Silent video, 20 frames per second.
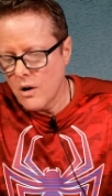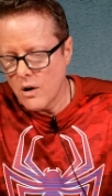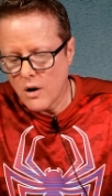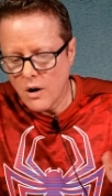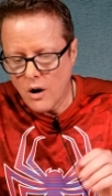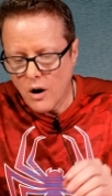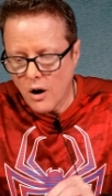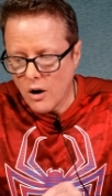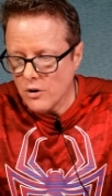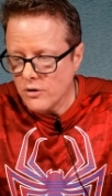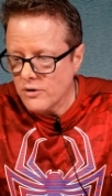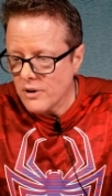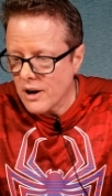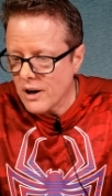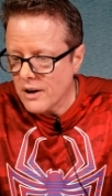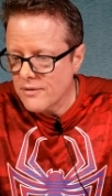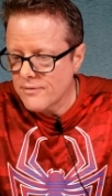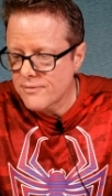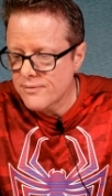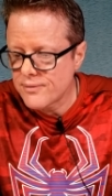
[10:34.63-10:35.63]
Oh,
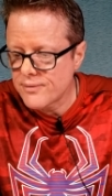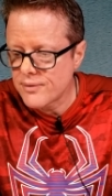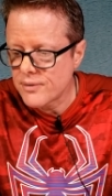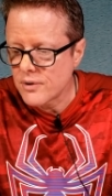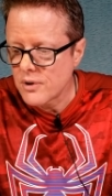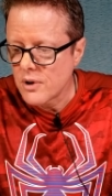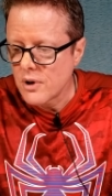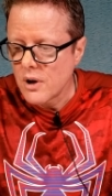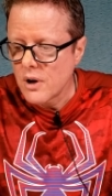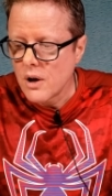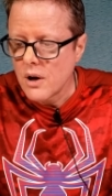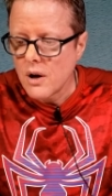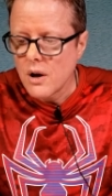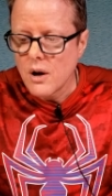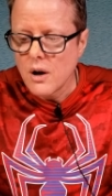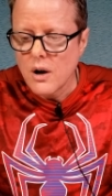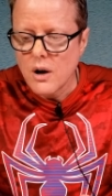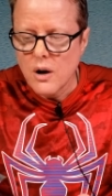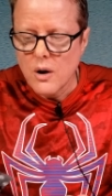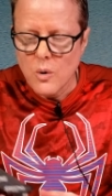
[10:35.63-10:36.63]
I,
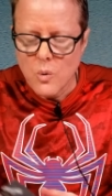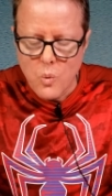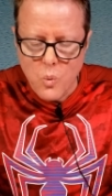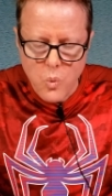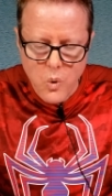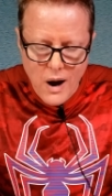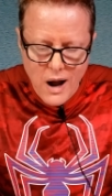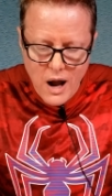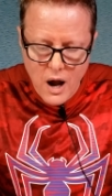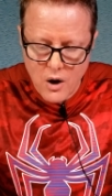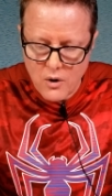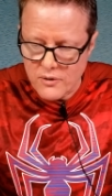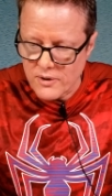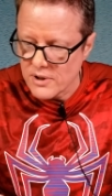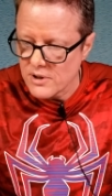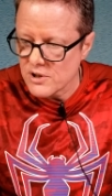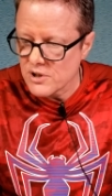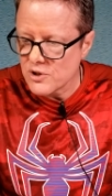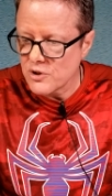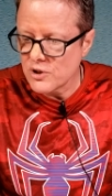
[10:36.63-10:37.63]
wow, they
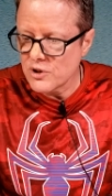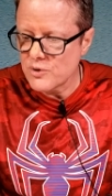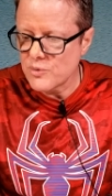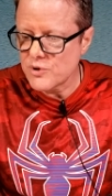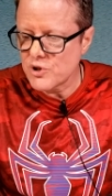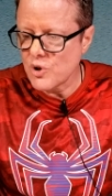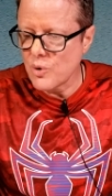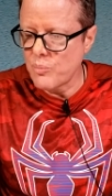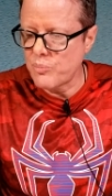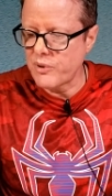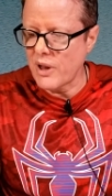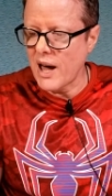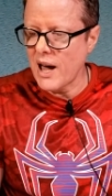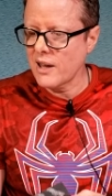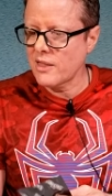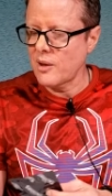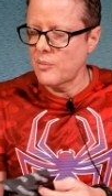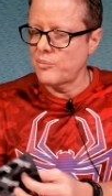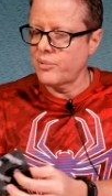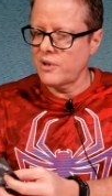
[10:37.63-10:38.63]
just look so
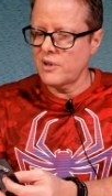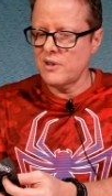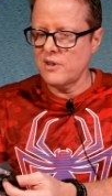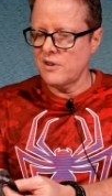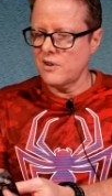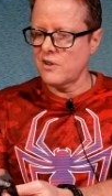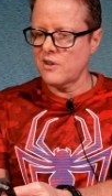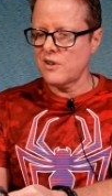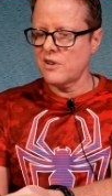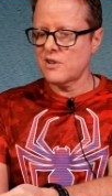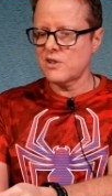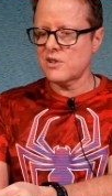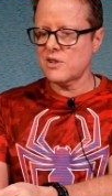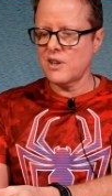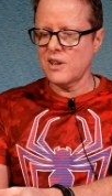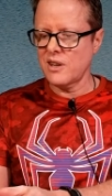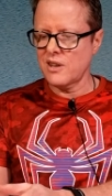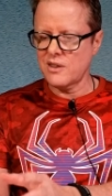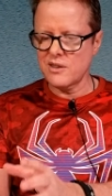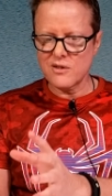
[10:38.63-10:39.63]
black. They, you know, they just
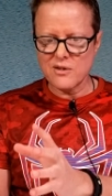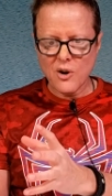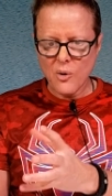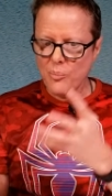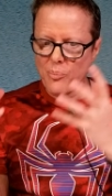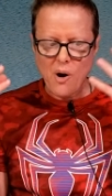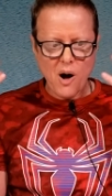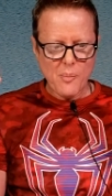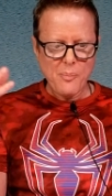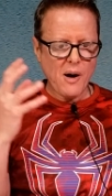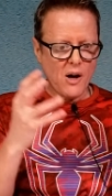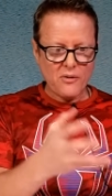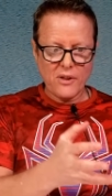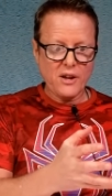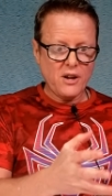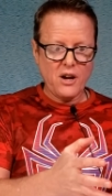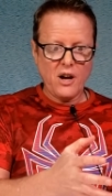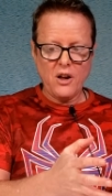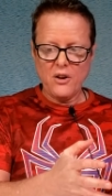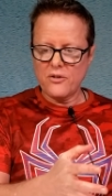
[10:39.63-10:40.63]
like, they don't pop out
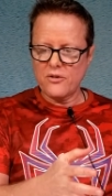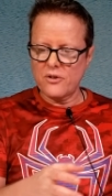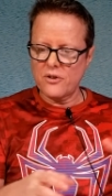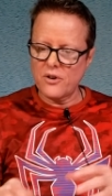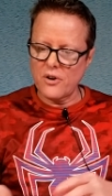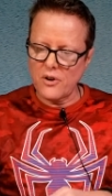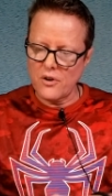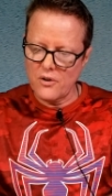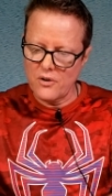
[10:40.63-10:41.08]
like color, you know?